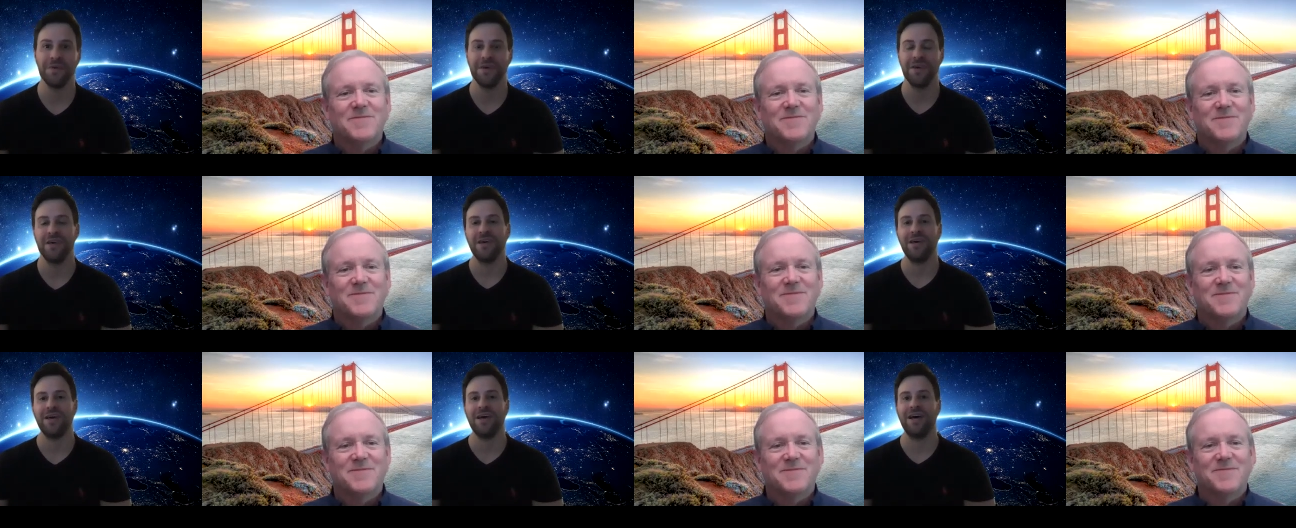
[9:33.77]

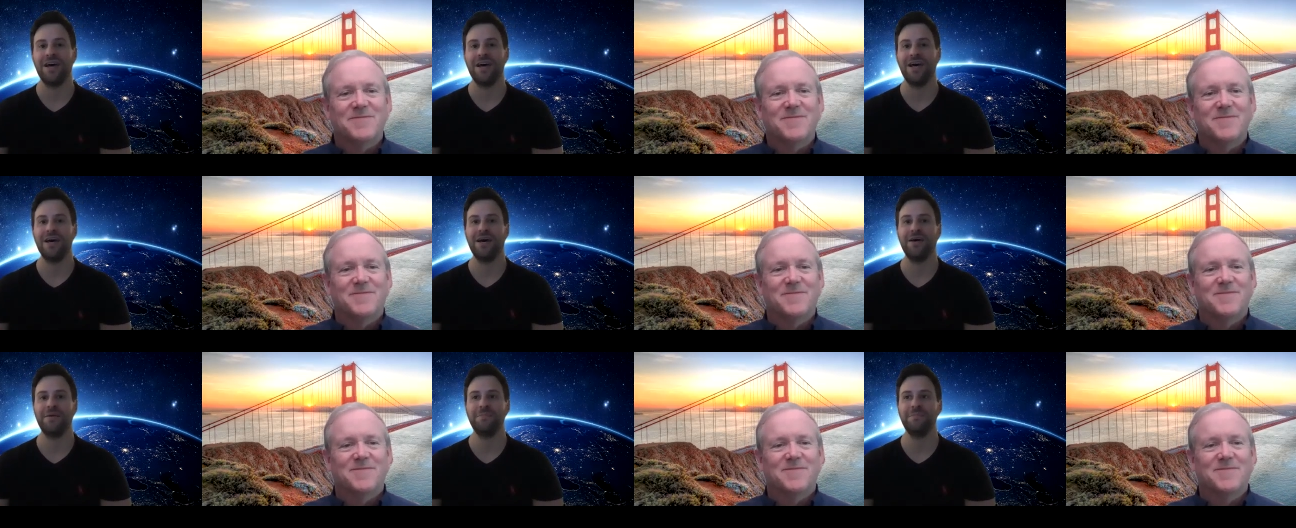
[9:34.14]
Speaker 1: Mm-hmm.
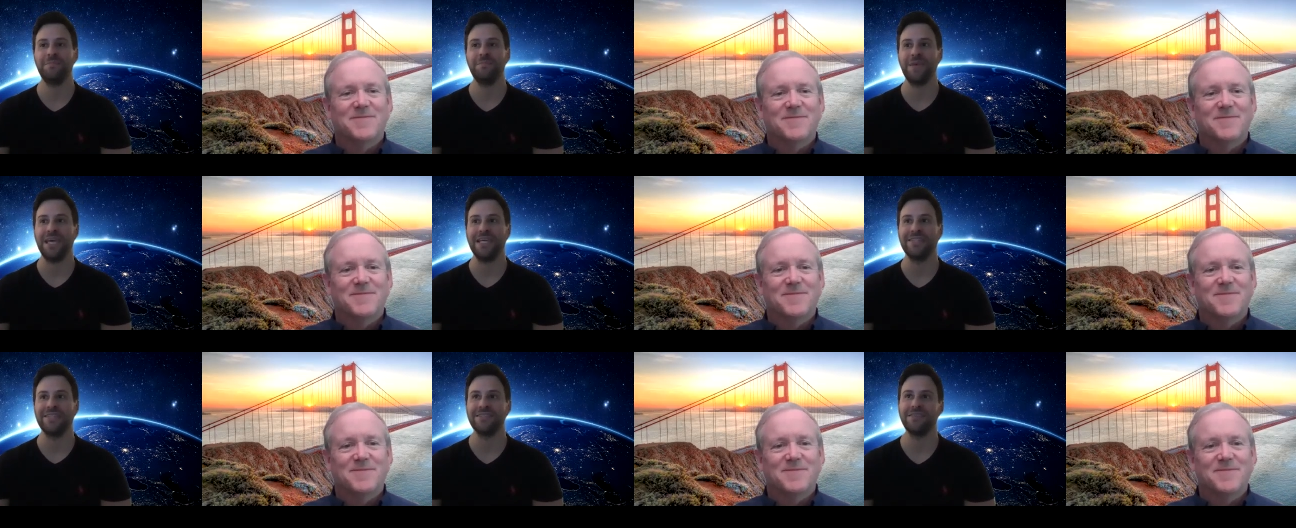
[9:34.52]
Um,
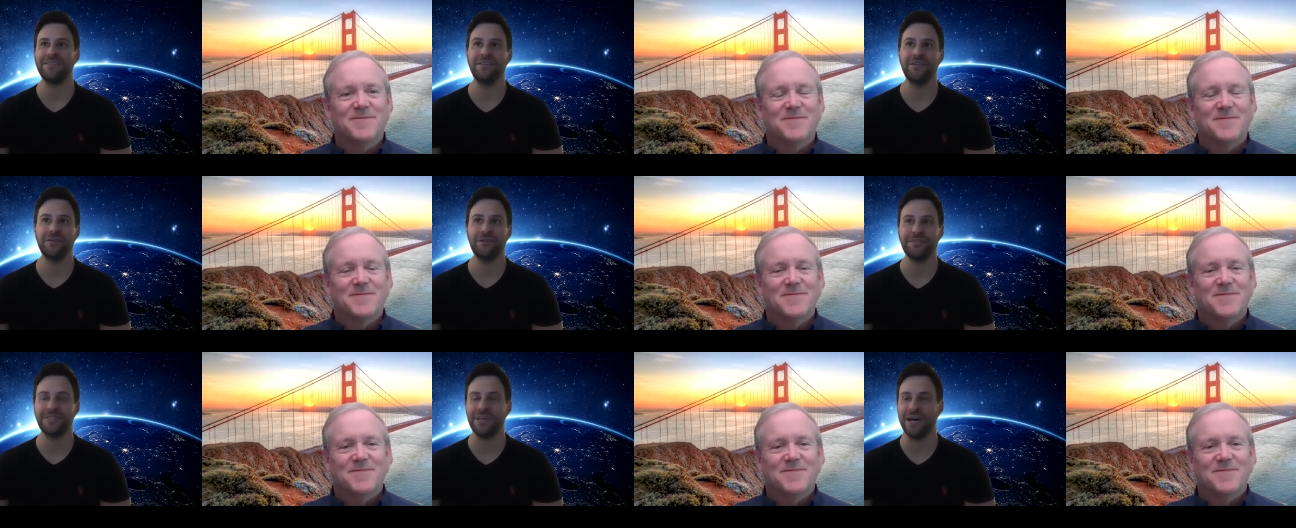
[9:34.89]
it's a
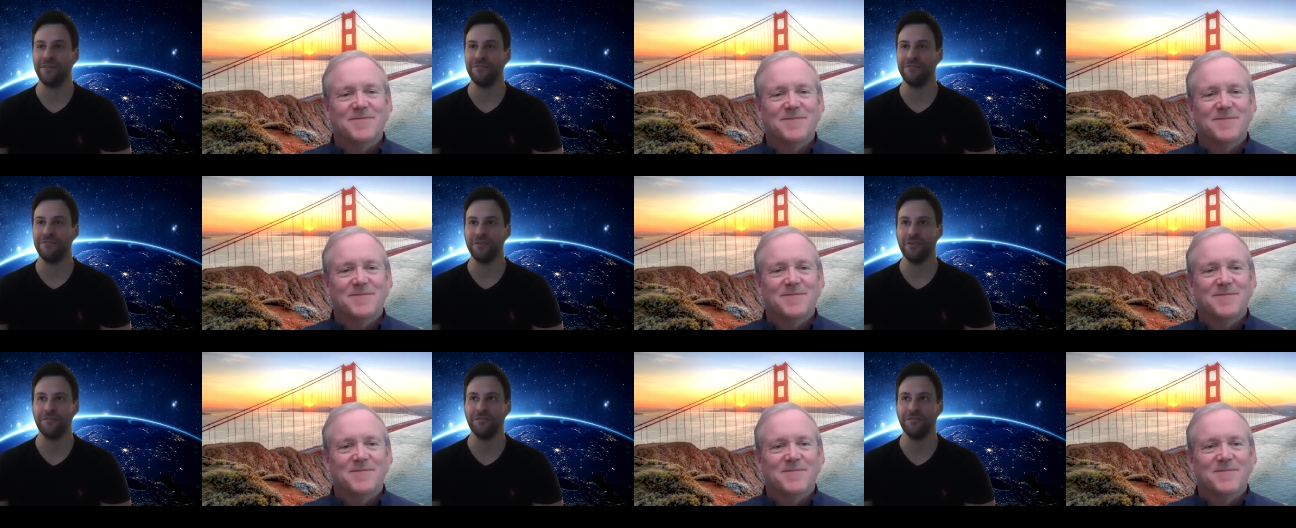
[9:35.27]
little
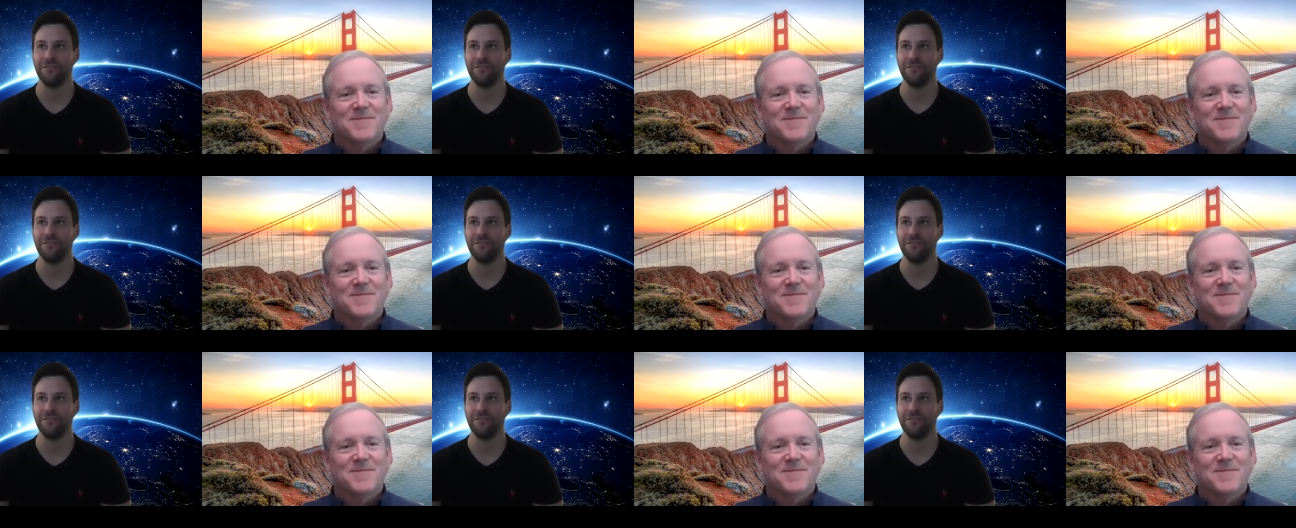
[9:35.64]
tougher for